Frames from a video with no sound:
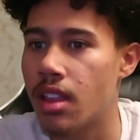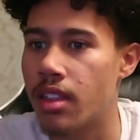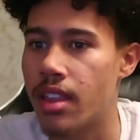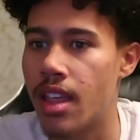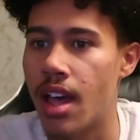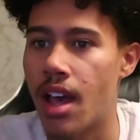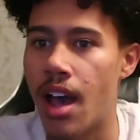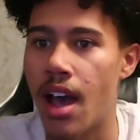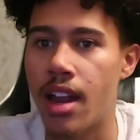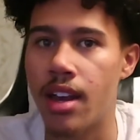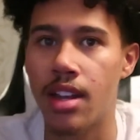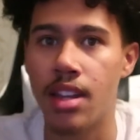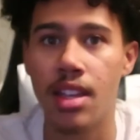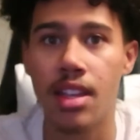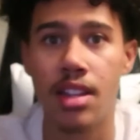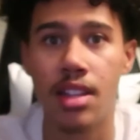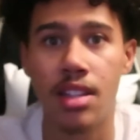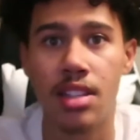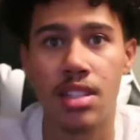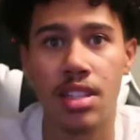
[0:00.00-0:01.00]
that I
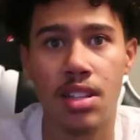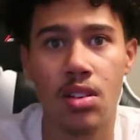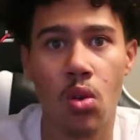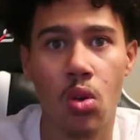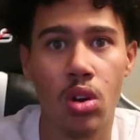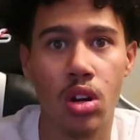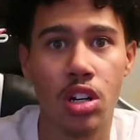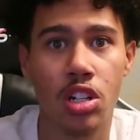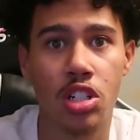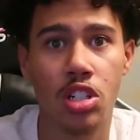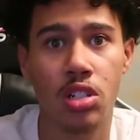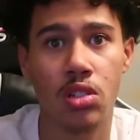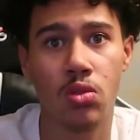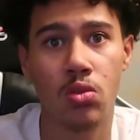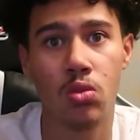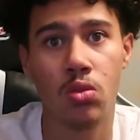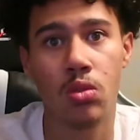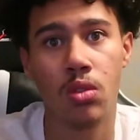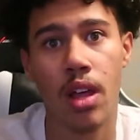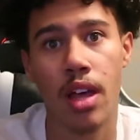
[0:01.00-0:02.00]
needed in order
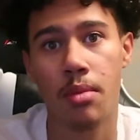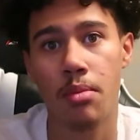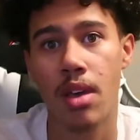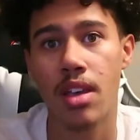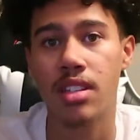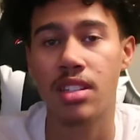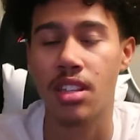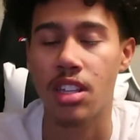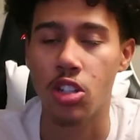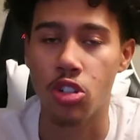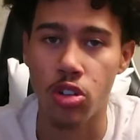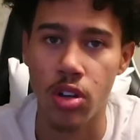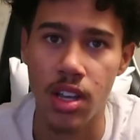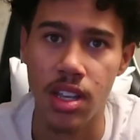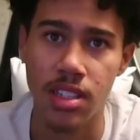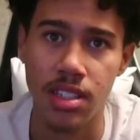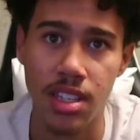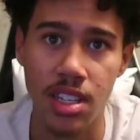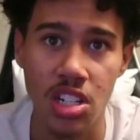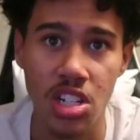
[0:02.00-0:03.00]
to like basically
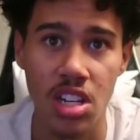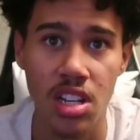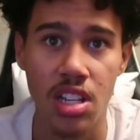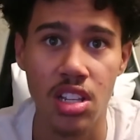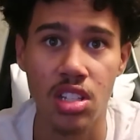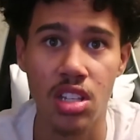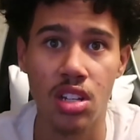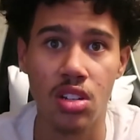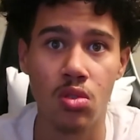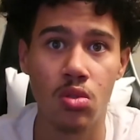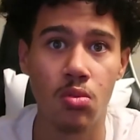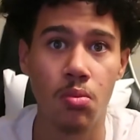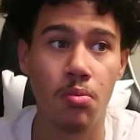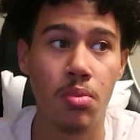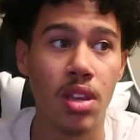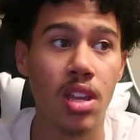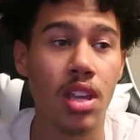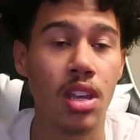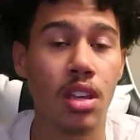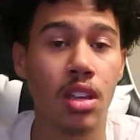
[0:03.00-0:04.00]
transition into
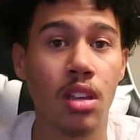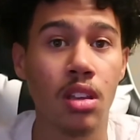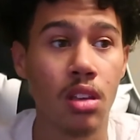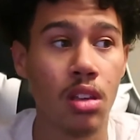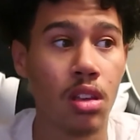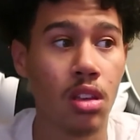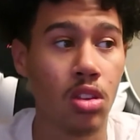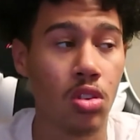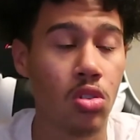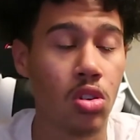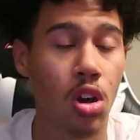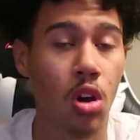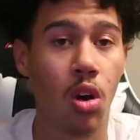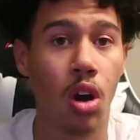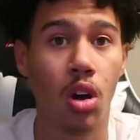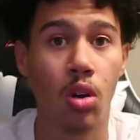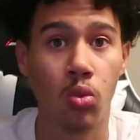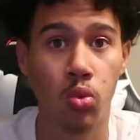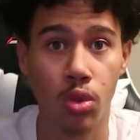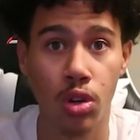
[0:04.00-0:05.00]
being, you know,
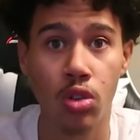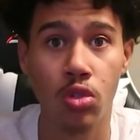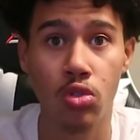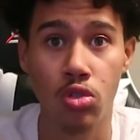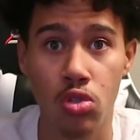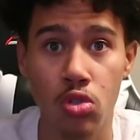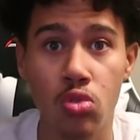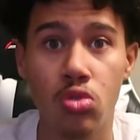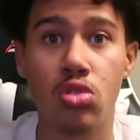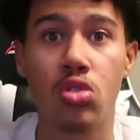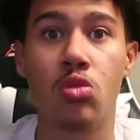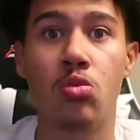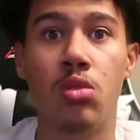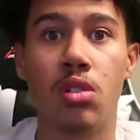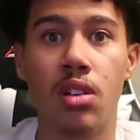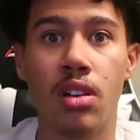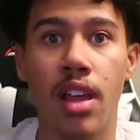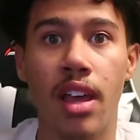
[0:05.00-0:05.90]
a real YouTuber.